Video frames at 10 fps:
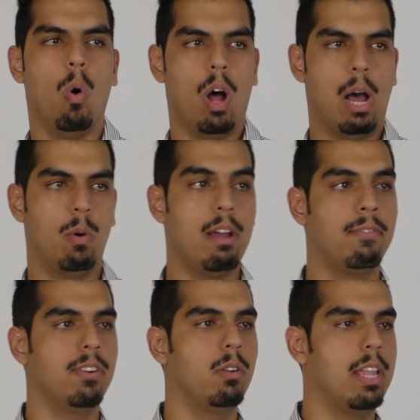
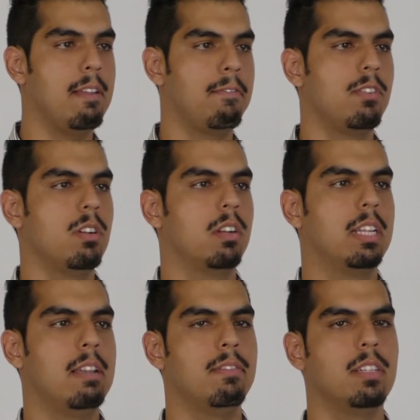However, if you're
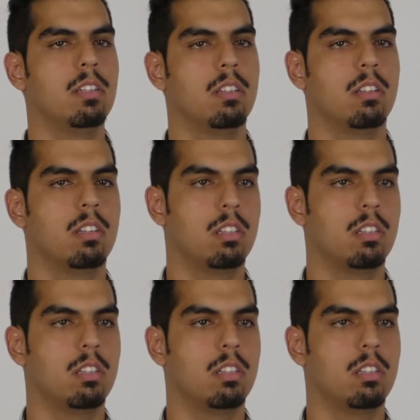giving